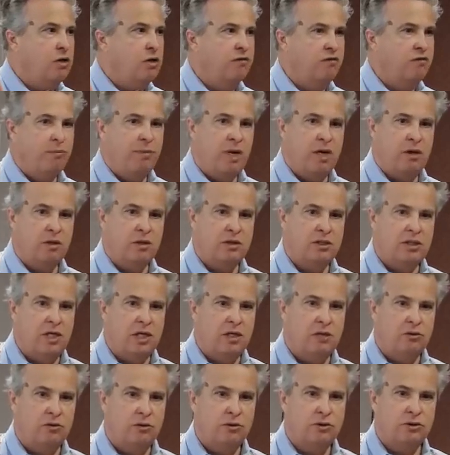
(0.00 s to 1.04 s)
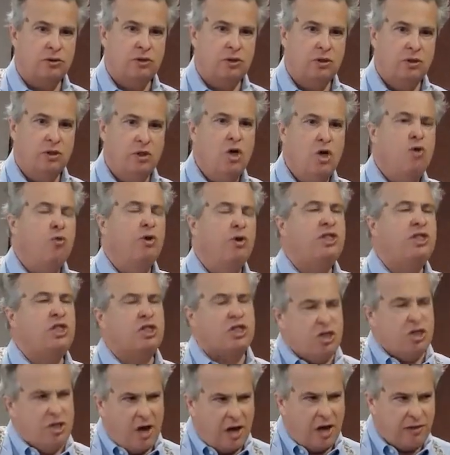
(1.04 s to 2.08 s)
of a pair of sandals, which
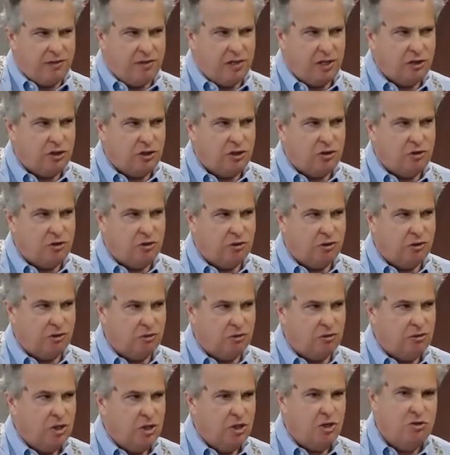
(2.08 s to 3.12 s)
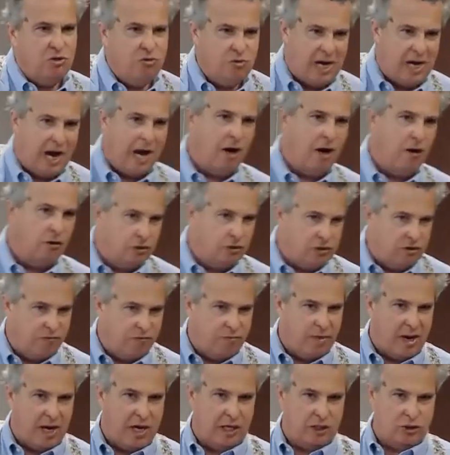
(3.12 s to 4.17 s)
is nothing to you, you cows of
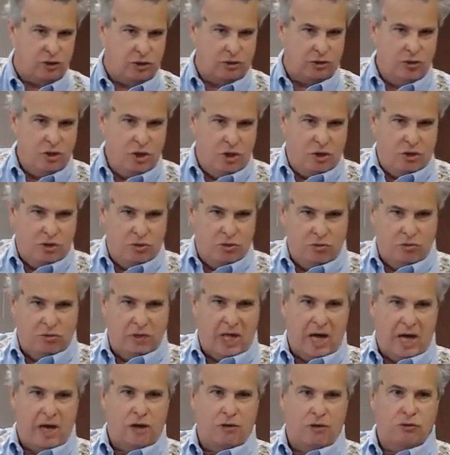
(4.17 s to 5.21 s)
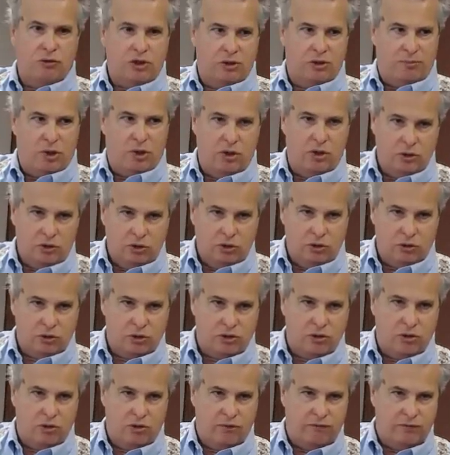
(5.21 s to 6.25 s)
Bashan, who lounge upon your
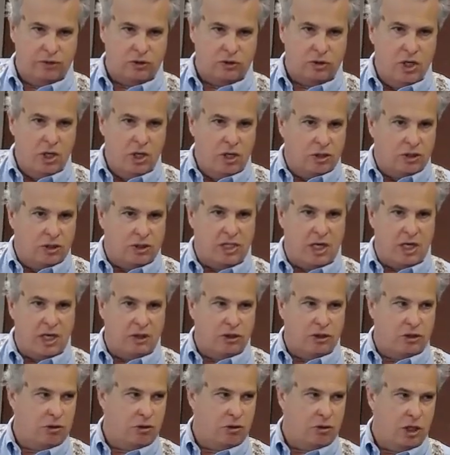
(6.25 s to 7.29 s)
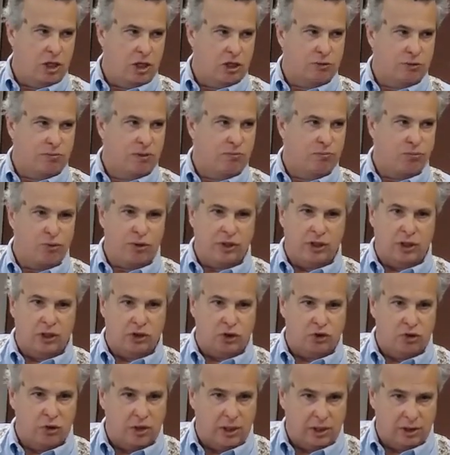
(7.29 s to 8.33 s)
sofas, saying to your husband, Bring
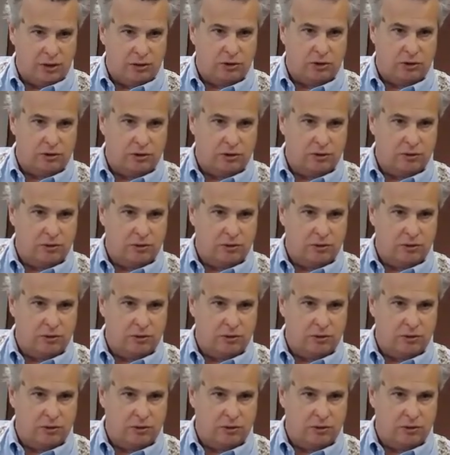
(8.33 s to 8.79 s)
us drinks.